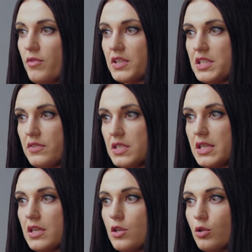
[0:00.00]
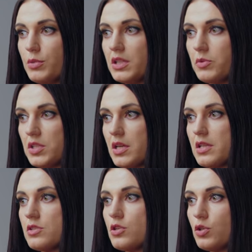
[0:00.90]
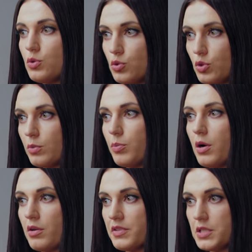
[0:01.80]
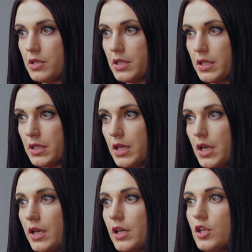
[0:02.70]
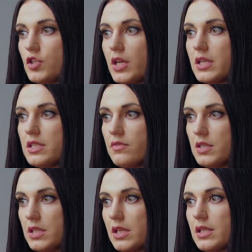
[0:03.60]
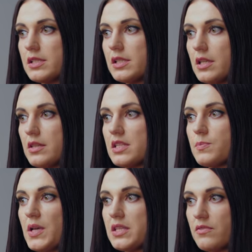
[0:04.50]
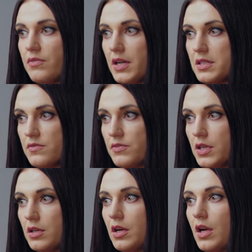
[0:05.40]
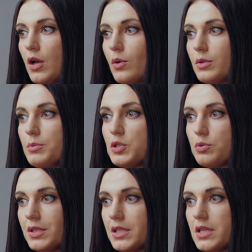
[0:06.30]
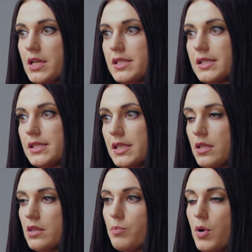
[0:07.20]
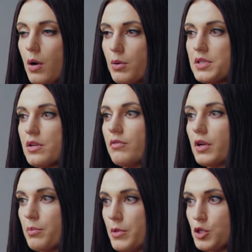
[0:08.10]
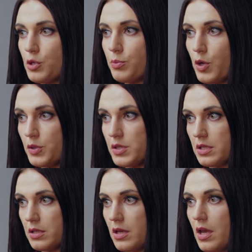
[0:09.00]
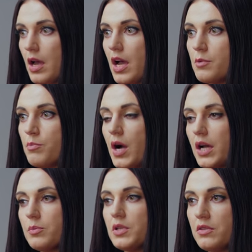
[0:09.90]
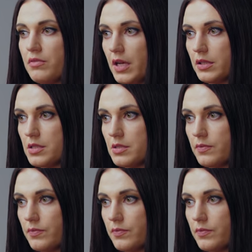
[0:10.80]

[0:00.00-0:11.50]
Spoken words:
of activities cannot be limited as an unusual power of attorney. Each activity exceeding the specified sphere will be treated as exceeding the powers of a commercial proxy and might be invalid.